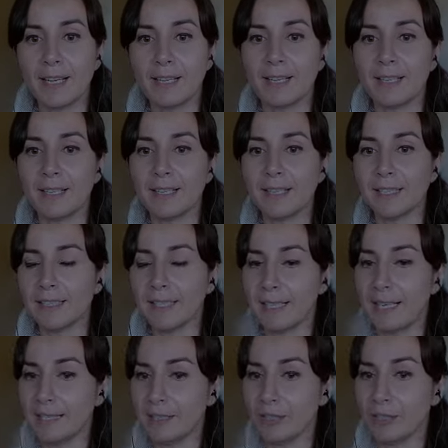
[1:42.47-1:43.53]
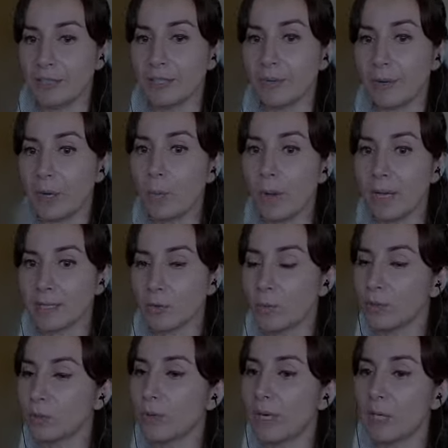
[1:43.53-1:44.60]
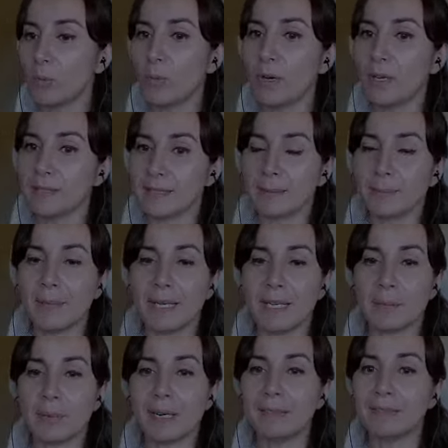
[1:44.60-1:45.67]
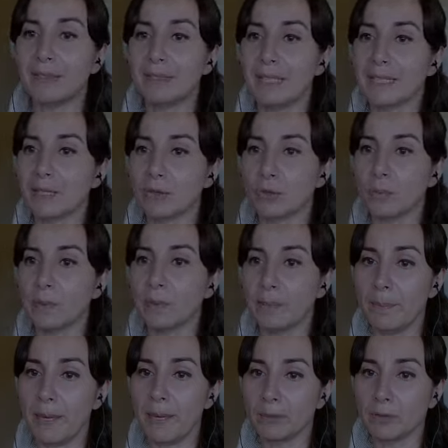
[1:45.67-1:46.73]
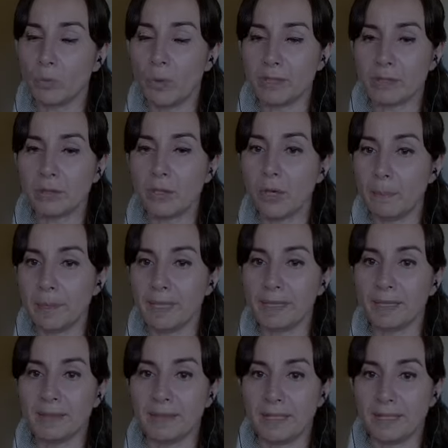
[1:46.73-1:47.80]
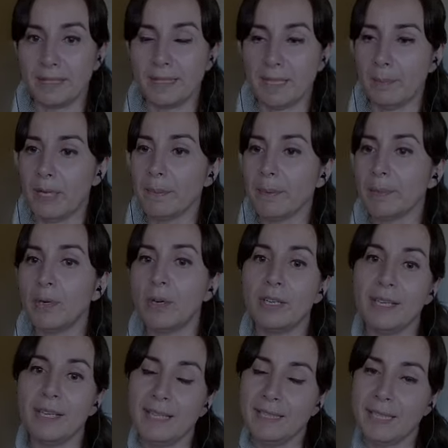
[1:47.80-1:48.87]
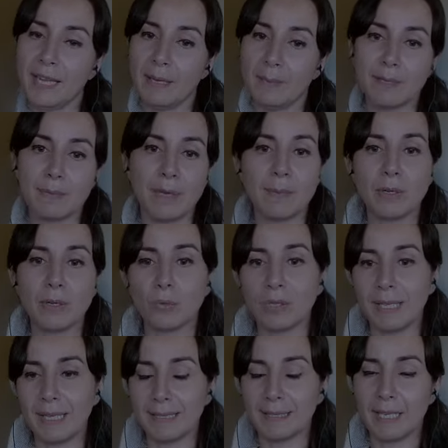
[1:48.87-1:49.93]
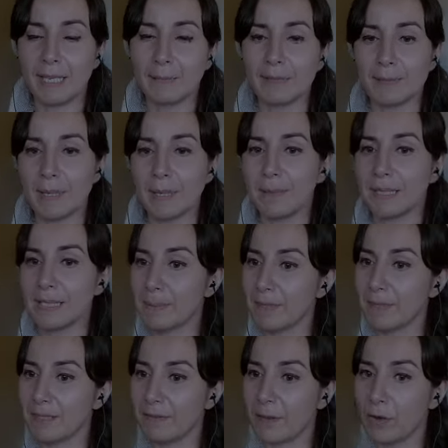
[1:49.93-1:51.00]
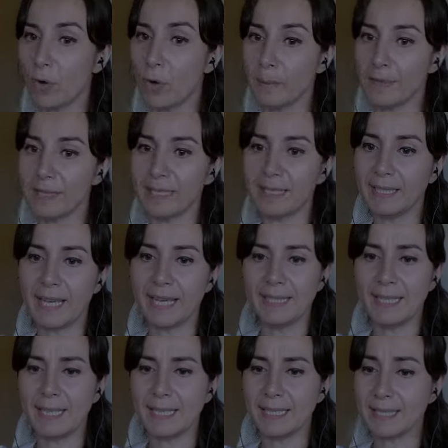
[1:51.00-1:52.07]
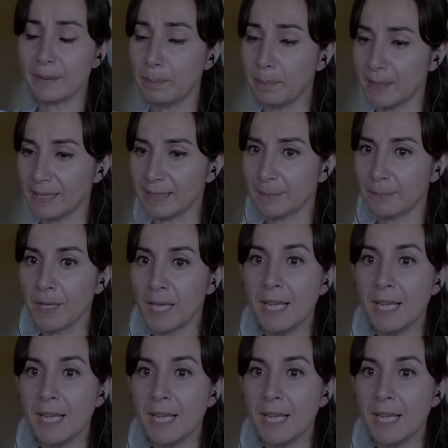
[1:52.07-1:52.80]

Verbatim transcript: I can enter the request. What do I want my private lesson to be about? What topic? Let's say maybe pawn endgames, maybe rook and games, maybe a specific opening, and then I submit.